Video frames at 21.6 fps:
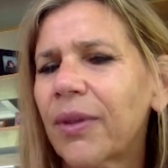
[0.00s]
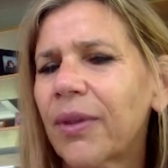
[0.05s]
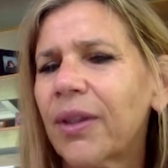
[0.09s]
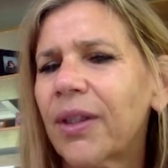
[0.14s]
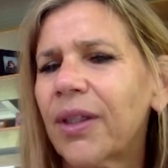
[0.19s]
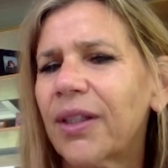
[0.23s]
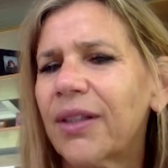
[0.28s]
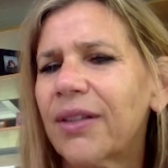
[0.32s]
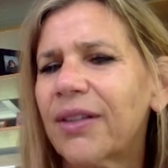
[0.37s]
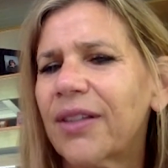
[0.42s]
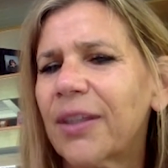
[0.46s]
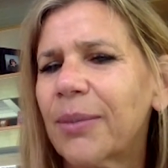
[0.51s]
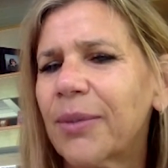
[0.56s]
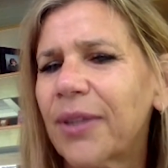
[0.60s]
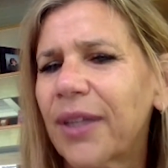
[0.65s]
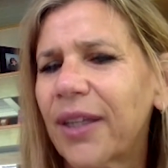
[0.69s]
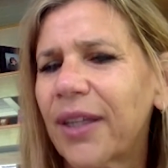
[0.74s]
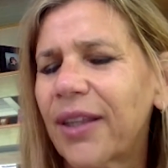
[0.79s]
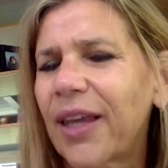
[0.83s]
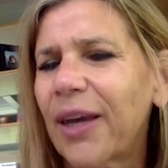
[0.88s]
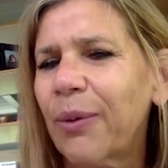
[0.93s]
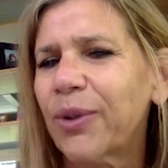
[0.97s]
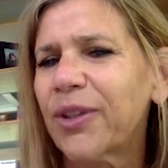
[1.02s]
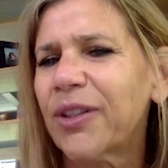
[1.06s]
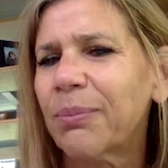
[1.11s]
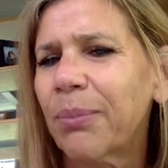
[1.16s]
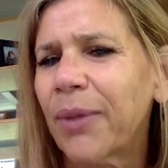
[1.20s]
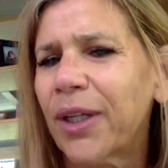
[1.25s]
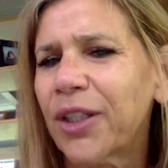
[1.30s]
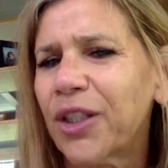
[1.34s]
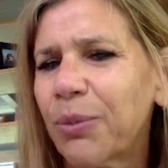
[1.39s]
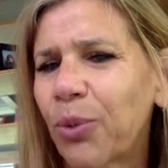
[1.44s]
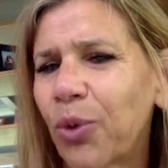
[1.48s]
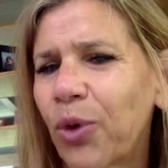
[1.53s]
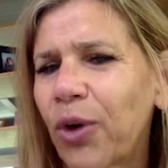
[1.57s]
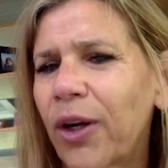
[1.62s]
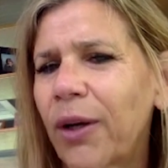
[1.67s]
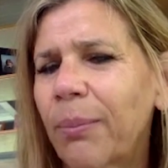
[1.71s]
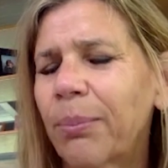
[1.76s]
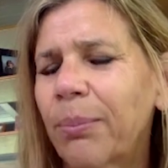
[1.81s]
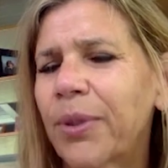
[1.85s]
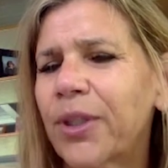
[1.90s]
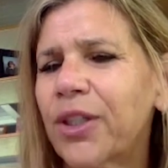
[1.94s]
It seems like that was much more
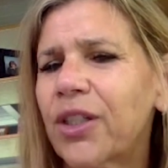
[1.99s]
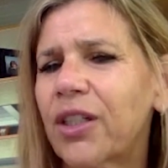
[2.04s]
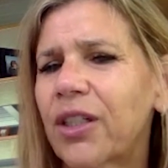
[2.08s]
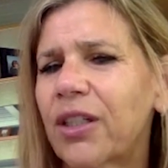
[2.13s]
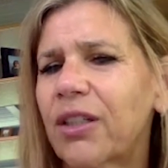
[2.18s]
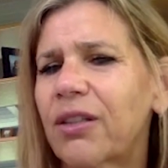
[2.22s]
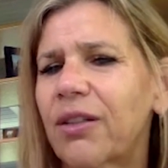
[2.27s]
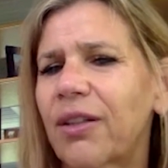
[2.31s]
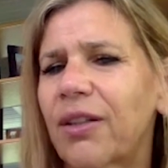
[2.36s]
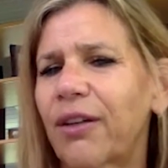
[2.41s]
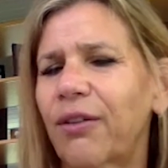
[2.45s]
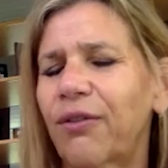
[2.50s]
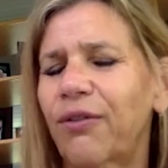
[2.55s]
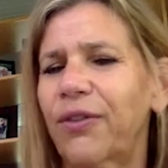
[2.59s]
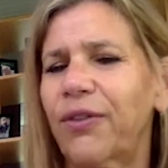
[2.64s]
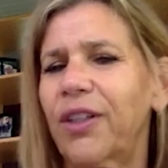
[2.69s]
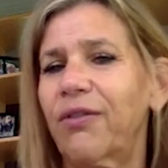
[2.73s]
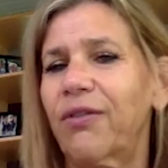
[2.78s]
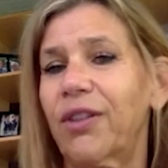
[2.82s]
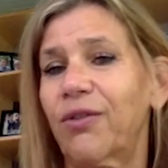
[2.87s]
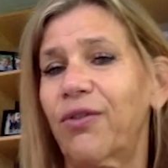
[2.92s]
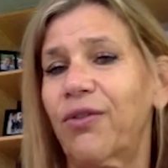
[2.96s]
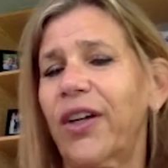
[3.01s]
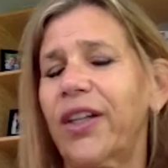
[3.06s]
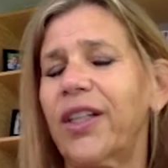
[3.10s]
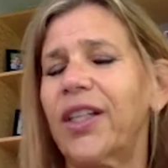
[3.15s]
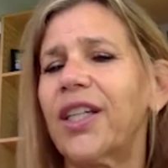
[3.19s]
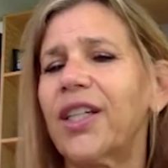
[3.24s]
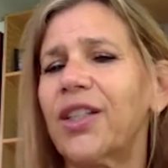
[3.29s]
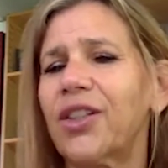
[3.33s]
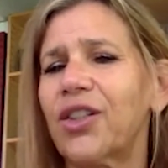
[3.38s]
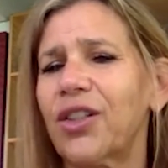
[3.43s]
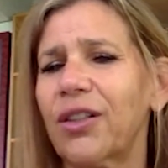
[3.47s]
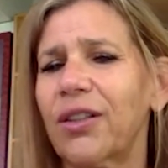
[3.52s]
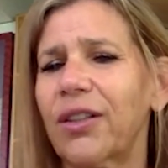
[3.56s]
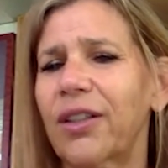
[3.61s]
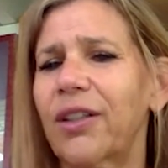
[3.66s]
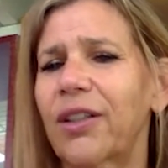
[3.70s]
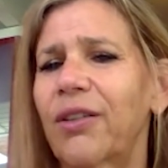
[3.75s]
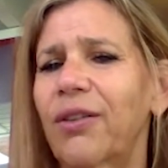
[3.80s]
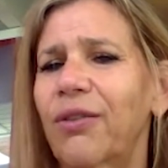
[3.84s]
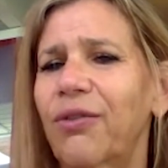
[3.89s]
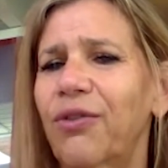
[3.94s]
ambitious, like even
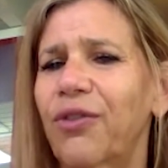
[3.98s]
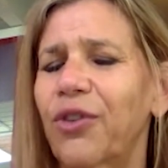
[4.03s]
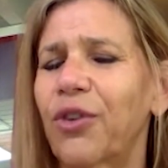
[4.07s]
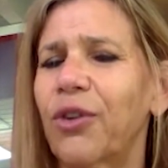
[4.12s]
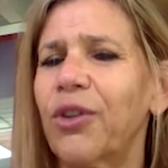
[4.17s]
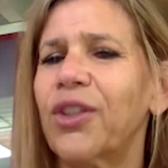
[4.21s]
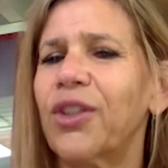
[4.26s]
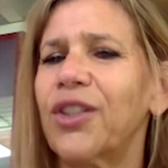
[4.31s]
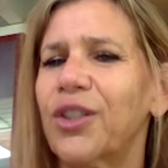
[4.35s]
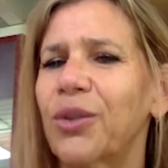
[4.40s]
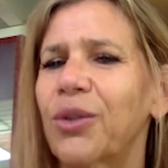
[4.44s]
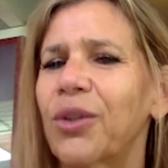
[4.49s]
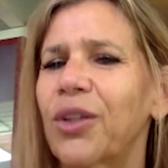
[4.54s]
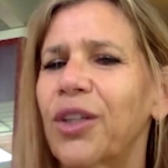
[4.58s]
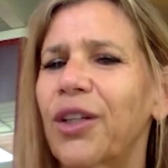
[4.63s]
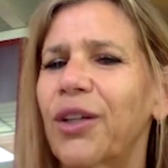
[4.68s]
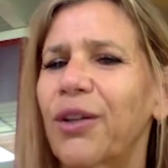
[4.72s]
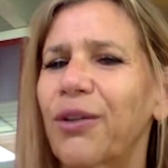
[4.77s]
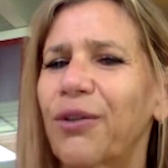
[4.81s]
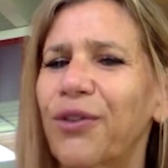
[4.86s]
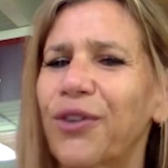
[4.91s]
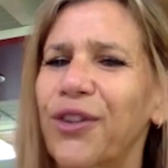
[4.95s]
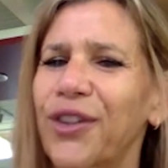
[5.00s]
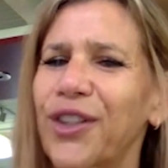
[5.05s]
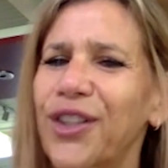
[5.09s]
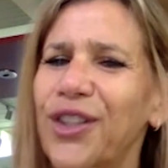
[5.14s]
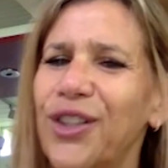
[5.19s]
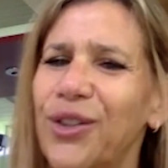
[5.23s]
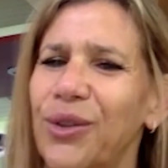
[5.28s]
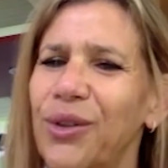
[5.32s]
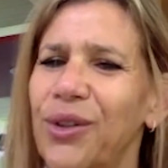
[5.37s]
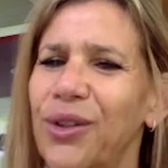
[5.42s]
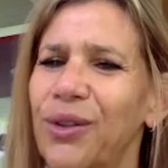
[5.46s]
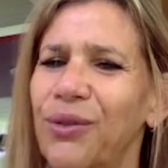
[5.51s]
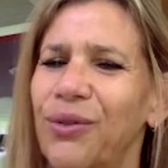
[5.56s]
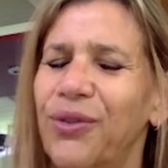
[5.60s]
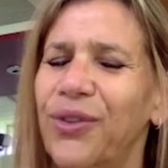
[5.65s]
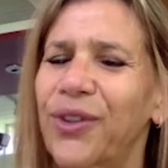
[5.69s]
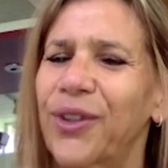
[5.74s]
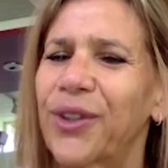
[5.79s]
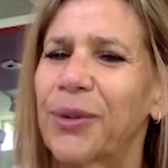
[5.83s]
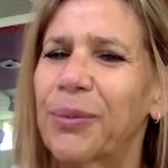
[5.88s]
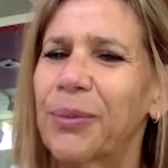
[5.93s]
financially for a student, for a student
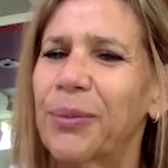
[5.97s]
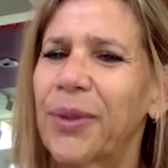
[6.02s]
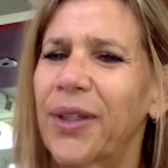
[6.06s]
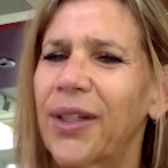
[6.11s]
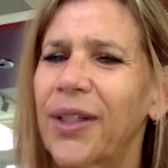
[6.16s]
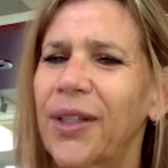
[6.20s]
film.